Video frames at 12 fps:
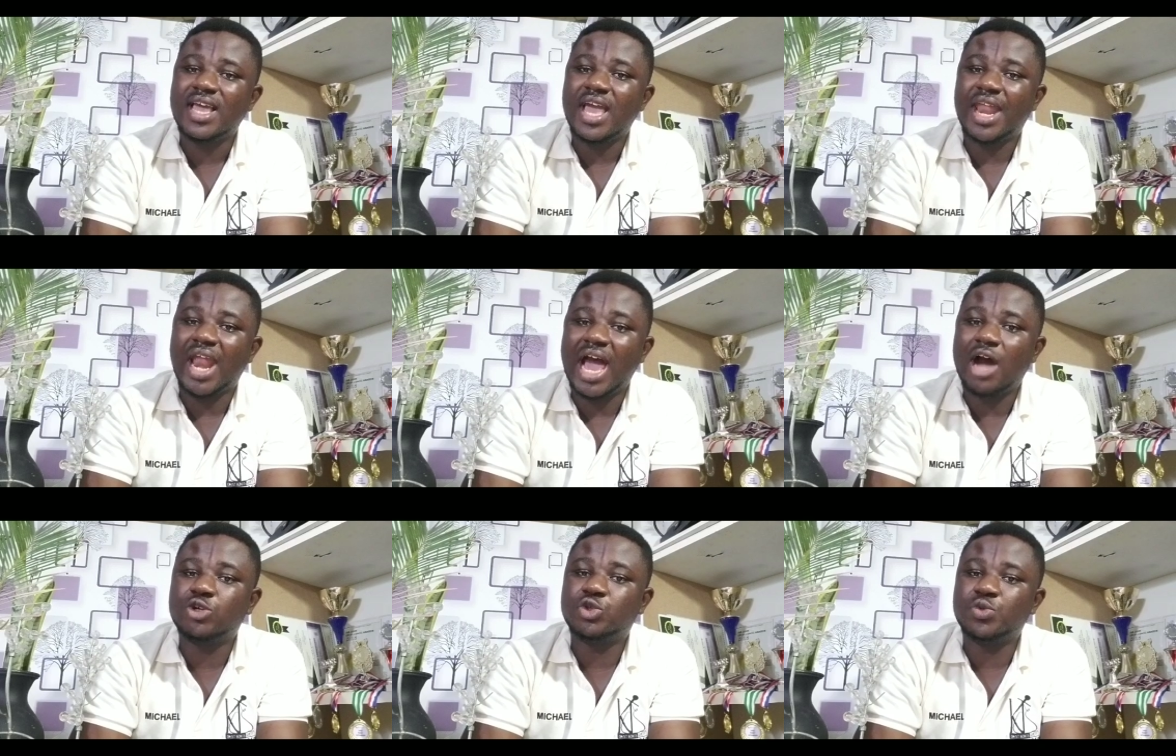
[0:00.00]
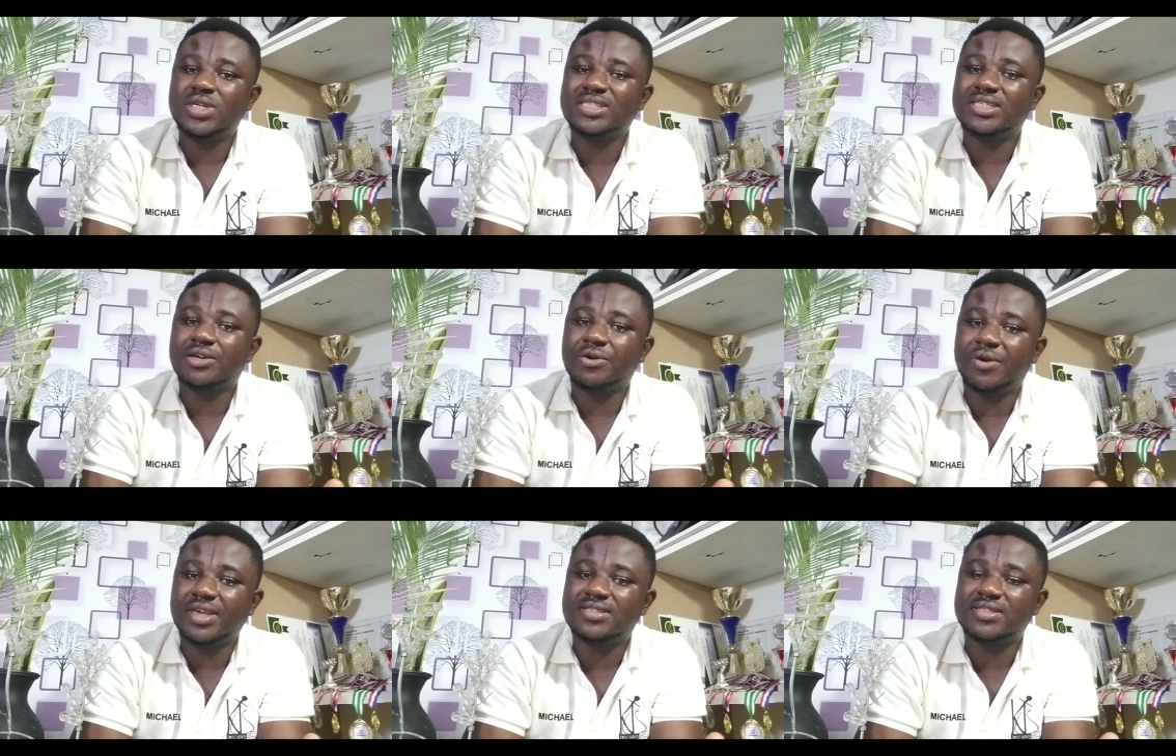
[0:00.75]
and how do we
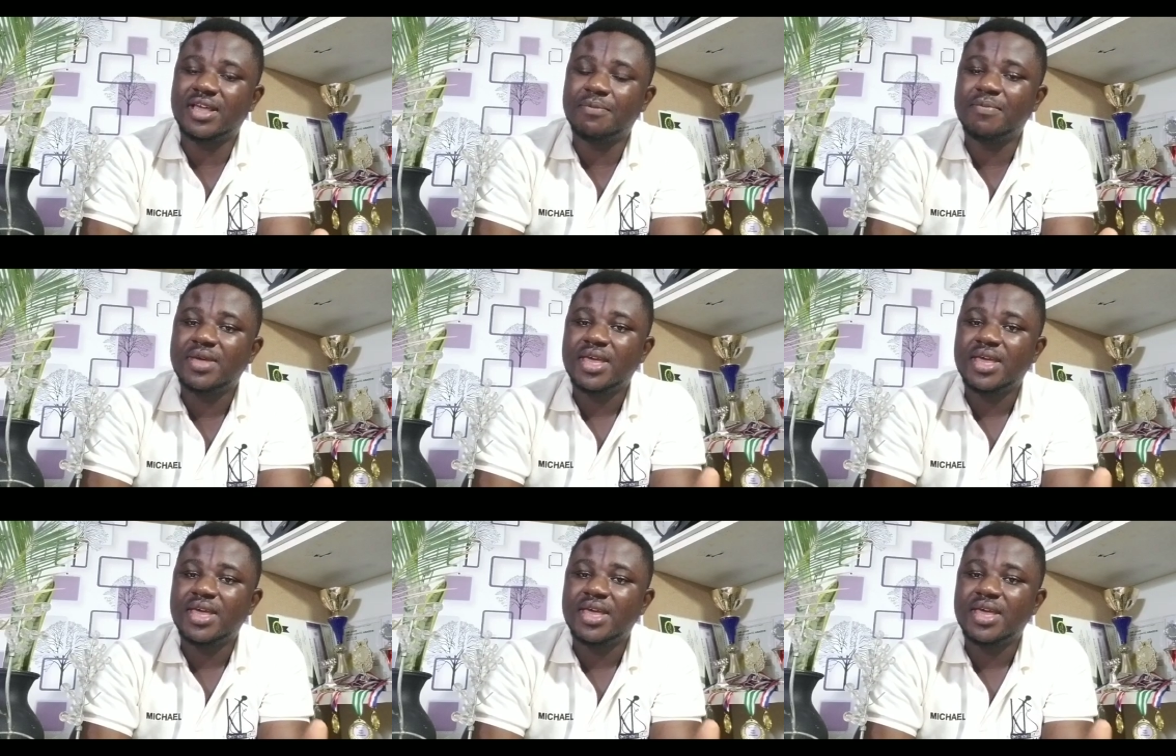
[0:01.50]
integrate them